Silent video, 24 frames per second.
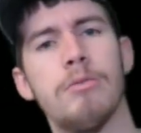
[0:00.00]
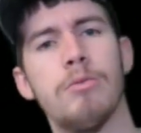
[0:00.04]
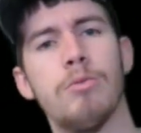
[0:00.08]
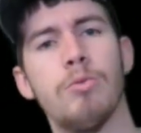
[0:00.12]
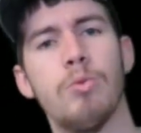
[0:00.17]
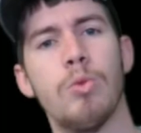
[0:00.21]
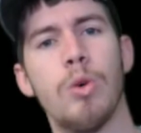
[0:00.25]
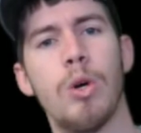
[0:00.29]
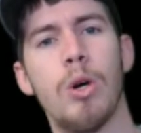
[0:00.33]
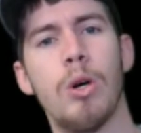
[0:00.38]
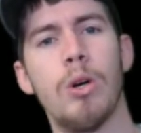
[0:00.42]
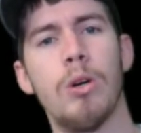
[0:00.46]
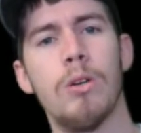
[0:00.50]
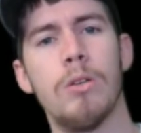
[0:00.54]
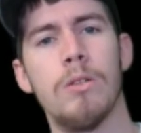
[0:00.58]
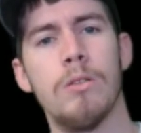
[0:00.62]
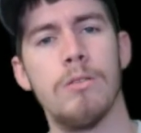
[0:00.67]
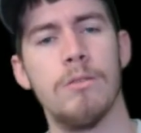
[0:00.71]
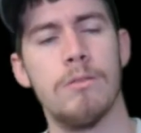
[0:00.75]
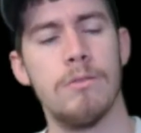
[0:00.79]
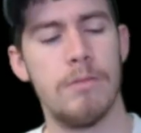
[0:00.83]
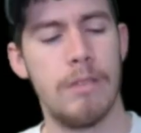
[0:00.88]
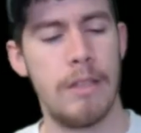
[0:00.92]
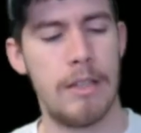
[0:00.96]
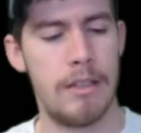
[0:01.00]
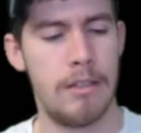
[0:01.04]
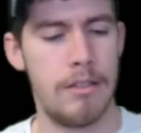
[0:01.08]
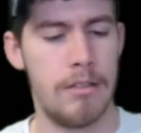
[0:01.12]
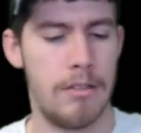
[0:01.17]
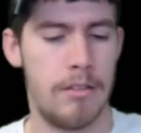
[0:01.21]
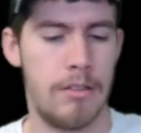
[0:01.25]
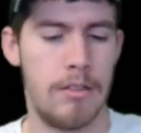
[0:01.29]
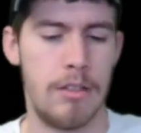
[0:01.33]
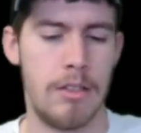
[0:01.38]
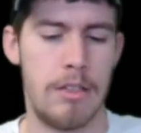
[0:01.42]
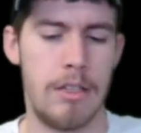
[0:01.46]
wall
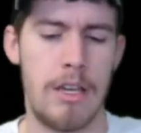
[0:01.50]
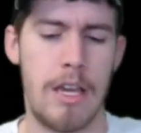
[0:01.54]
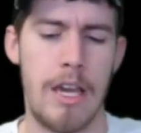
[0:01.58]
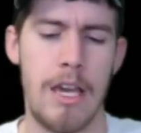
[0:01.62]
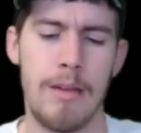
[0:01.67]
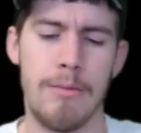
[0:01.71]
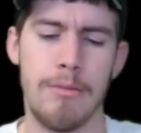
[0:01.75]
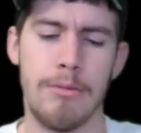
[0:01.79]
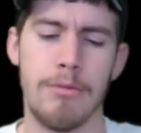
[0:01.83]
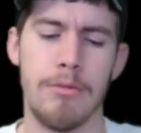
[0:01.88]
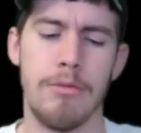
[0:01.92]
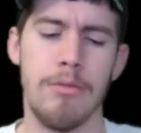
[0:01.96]
cable.